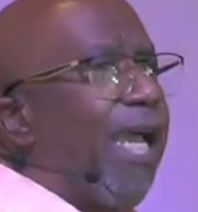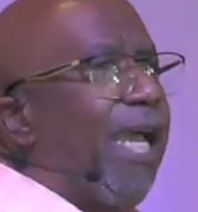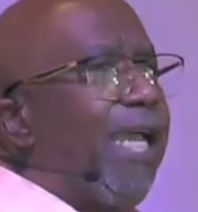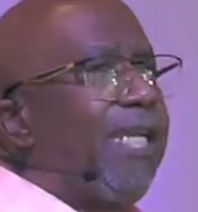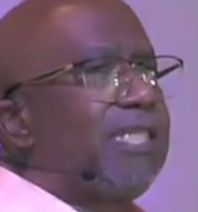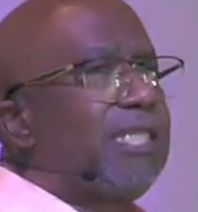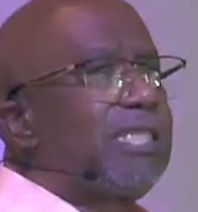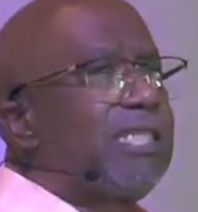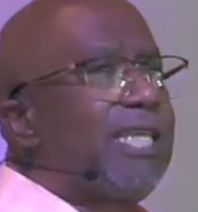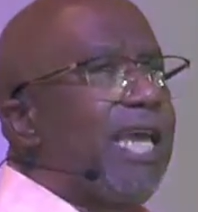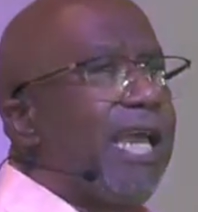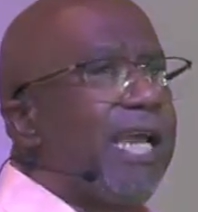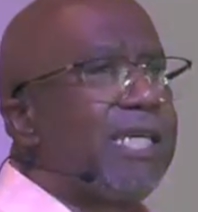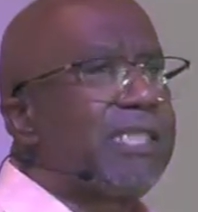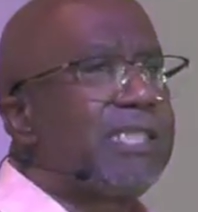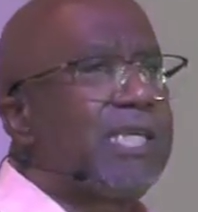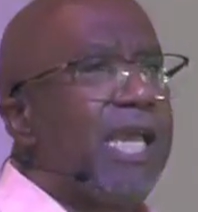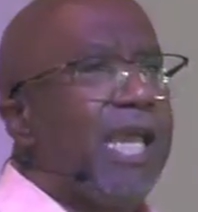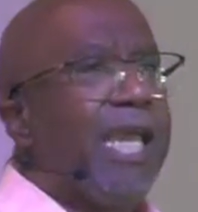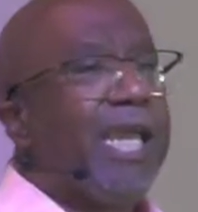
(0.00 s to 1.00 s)
it
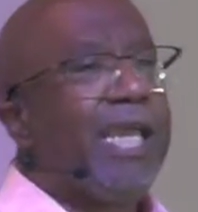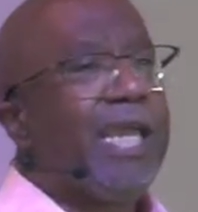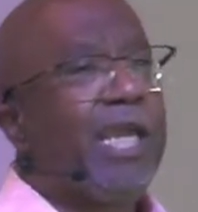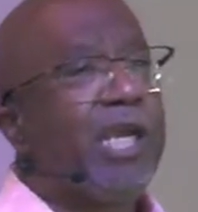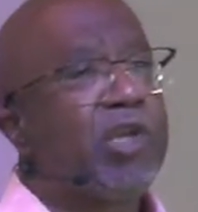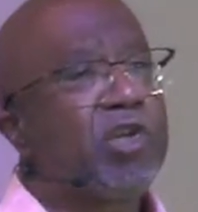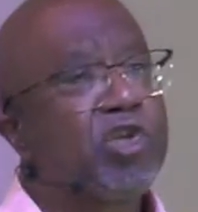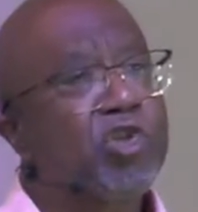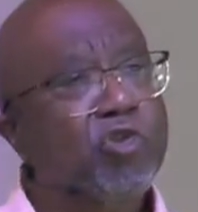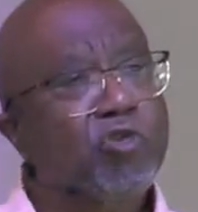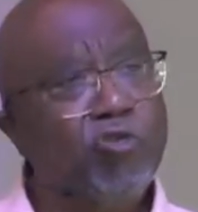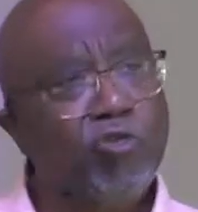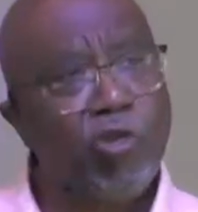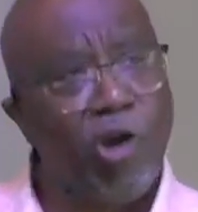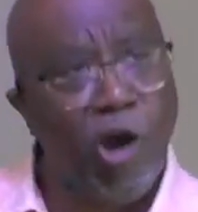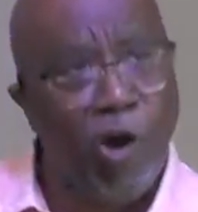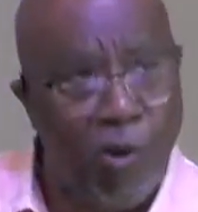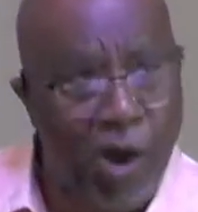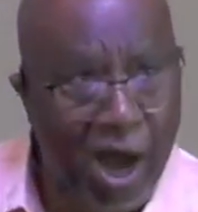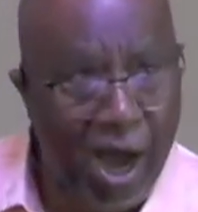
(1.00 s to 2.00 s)
says, in
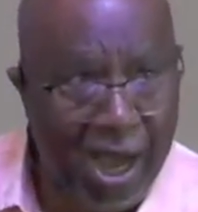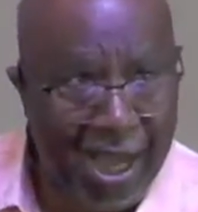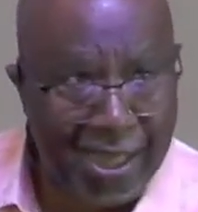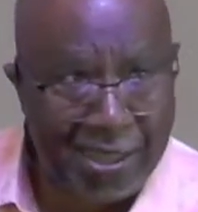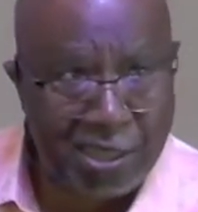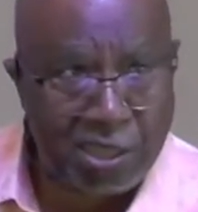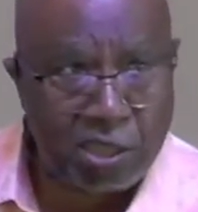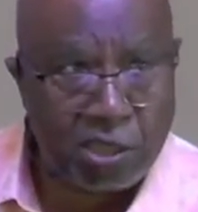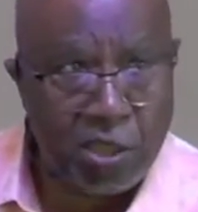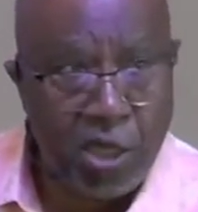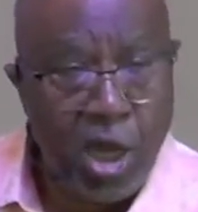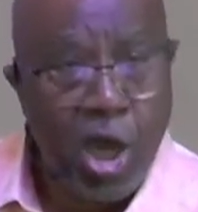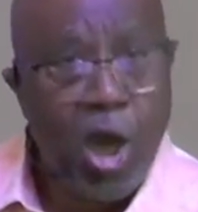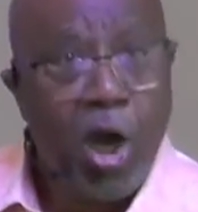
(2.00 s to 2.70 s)
Troas,